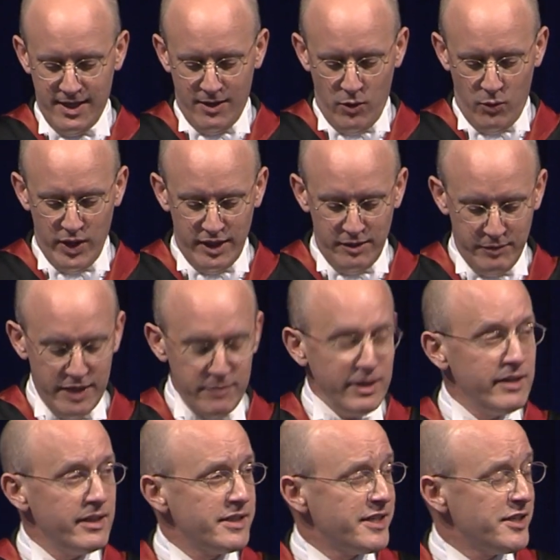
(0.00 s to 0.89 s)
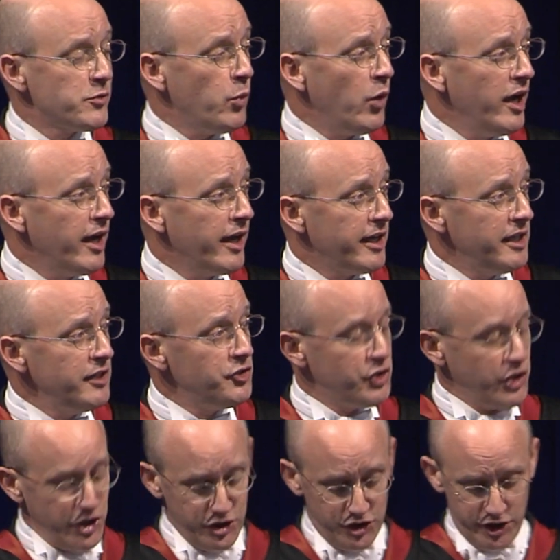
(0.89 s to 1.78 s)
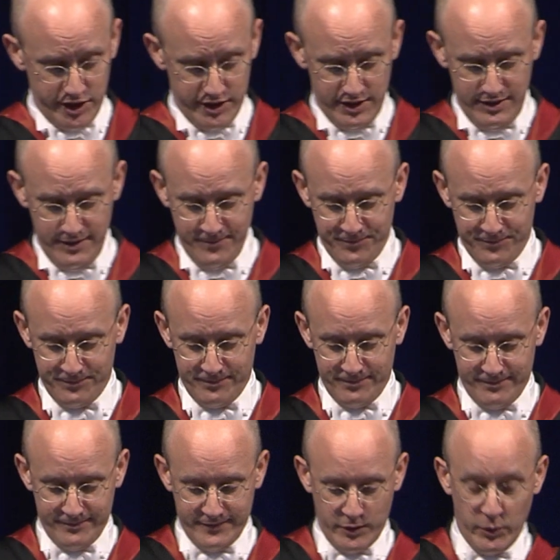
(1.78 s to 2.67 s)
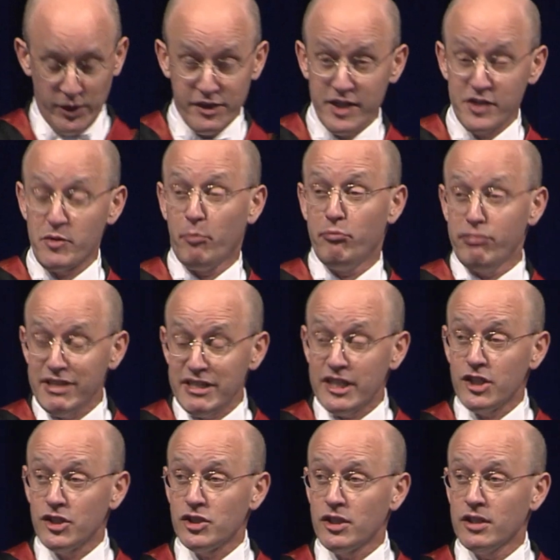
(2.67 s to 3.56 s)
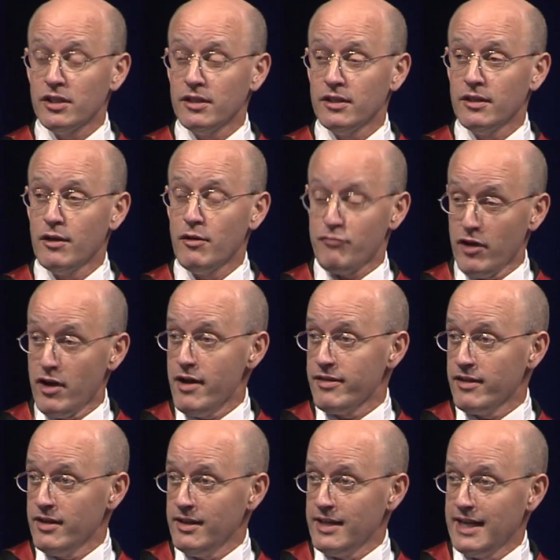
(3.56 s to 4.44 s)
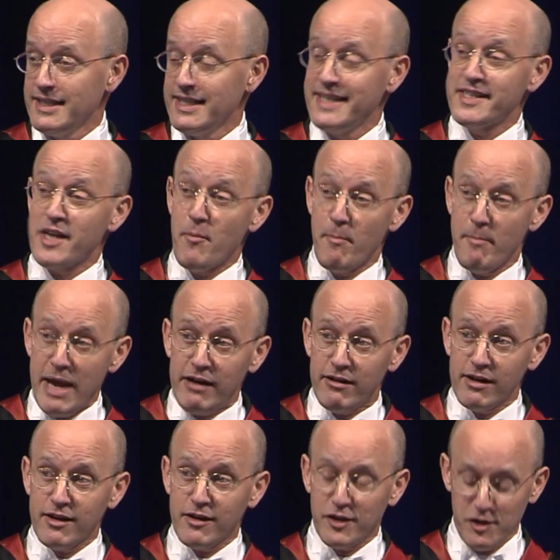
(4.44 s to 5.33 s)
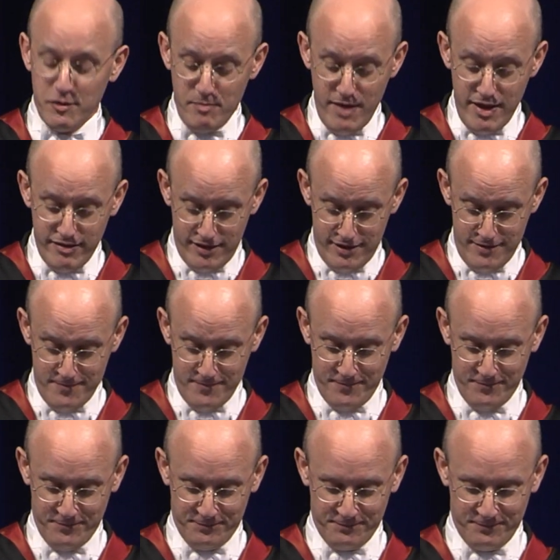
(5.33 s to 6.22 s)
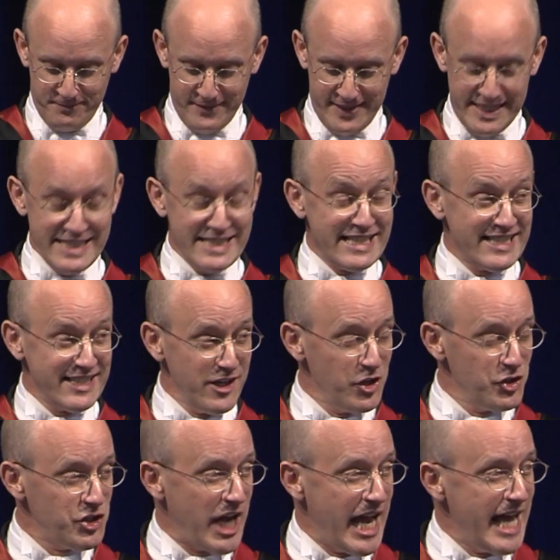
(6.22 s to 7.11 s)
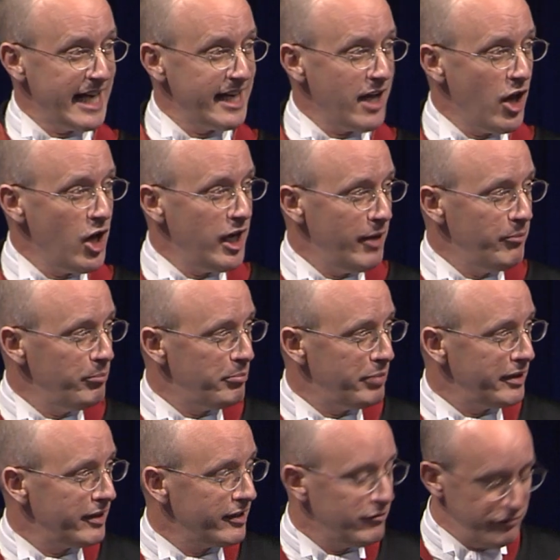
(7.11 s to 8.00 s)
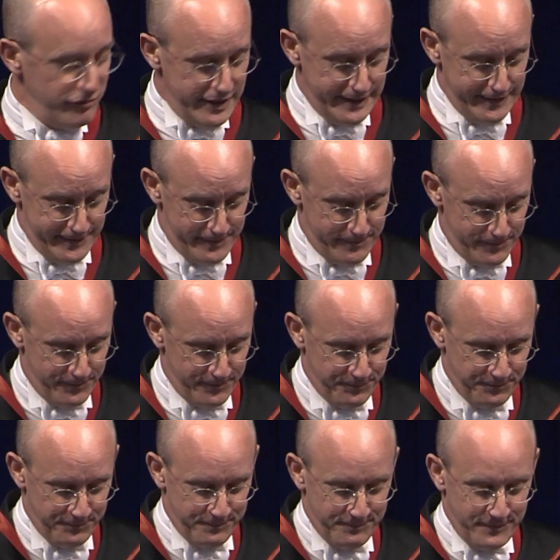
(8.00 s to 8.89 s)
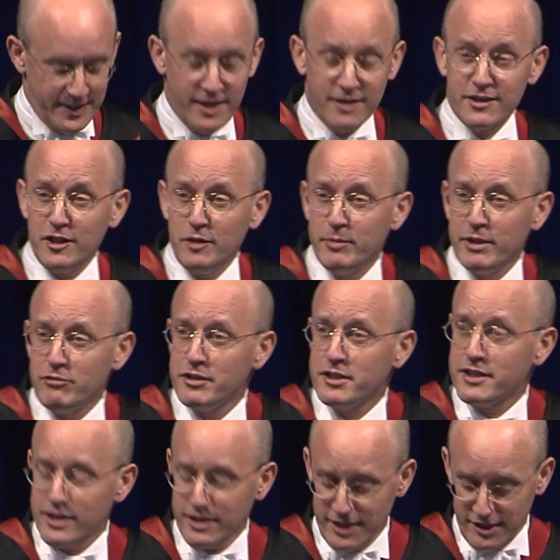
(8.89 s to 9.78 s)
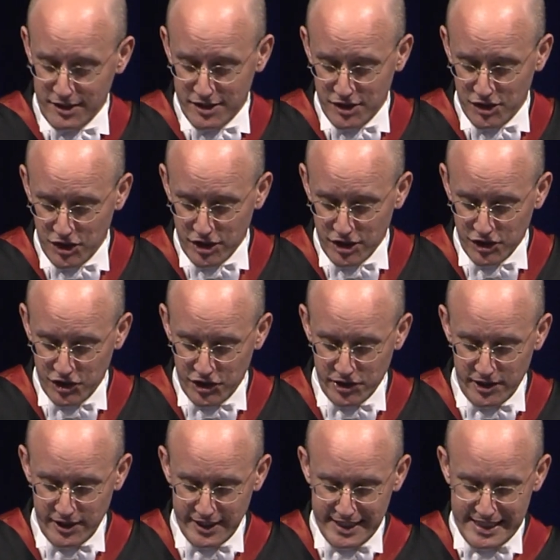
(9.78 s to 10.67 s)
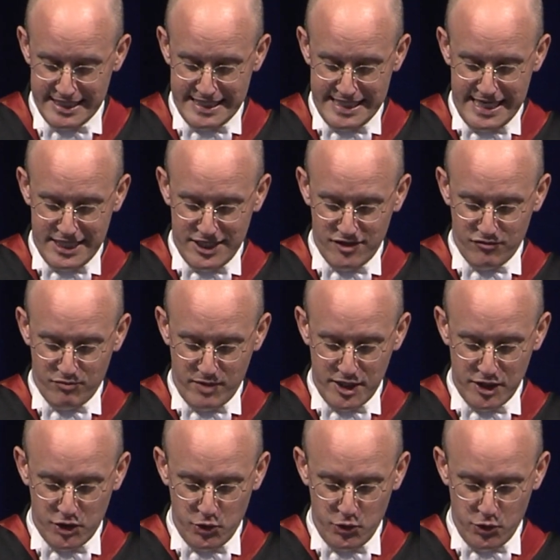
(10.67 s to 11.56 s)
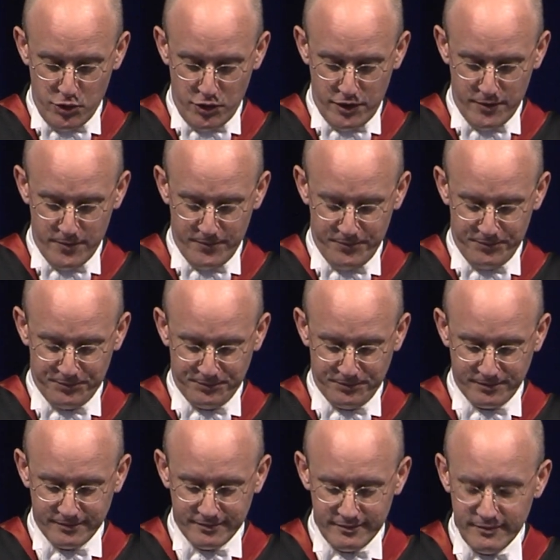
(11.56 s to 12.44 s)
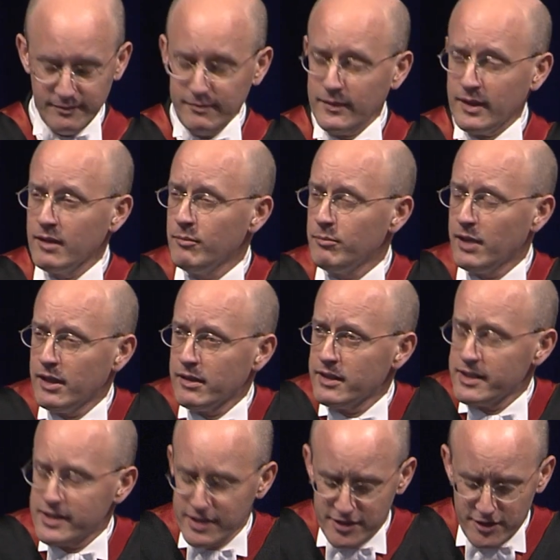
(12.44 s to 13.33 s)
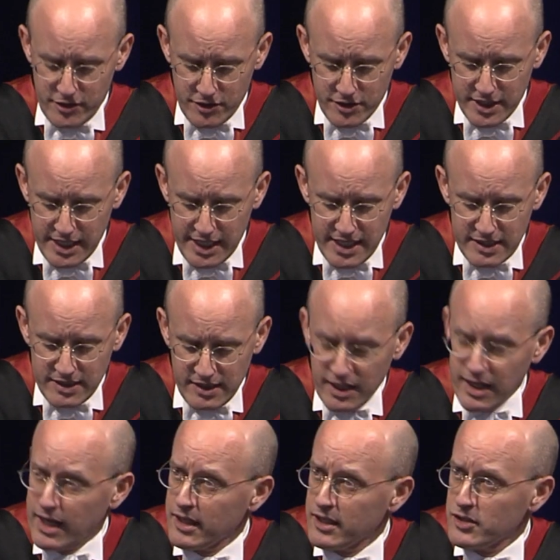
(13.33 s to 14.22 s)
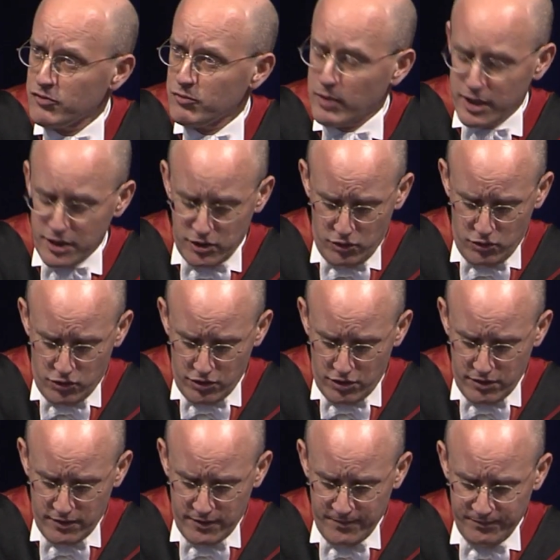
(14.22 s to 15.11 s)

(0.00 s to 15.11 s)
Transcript: Well, maybe this is why Churchill, with his British father and his American mother is such an Olympian figure, and I'll be returning to Churchill at the end of my talk. But this is not yet the end of my talk.